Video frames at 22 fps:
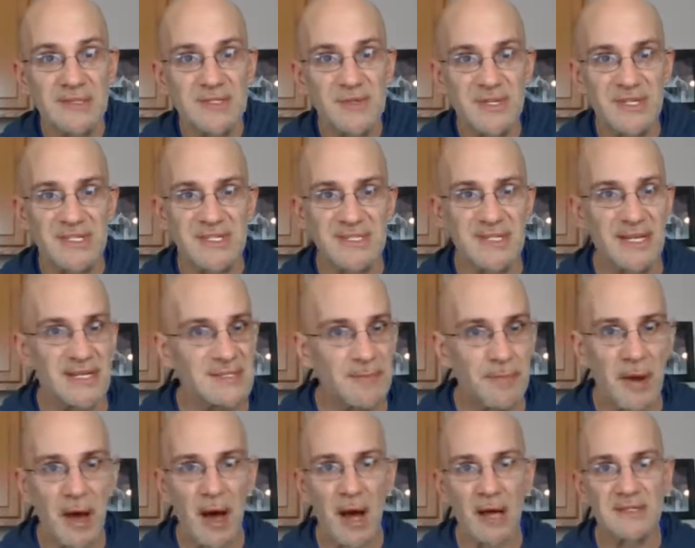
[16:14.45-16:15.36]
So he just sends
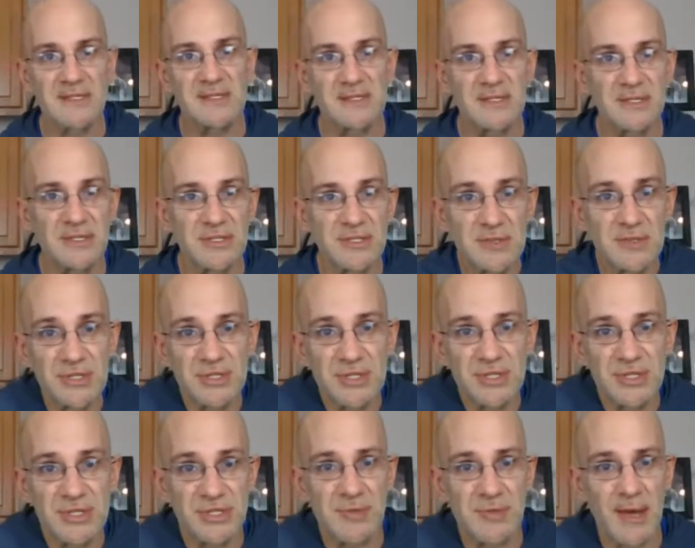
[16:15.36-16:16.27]
boxes
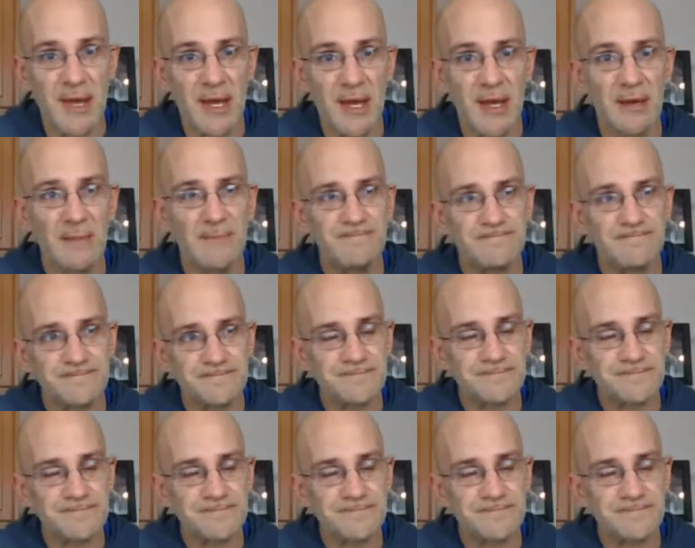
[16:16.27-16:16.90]
to Japan.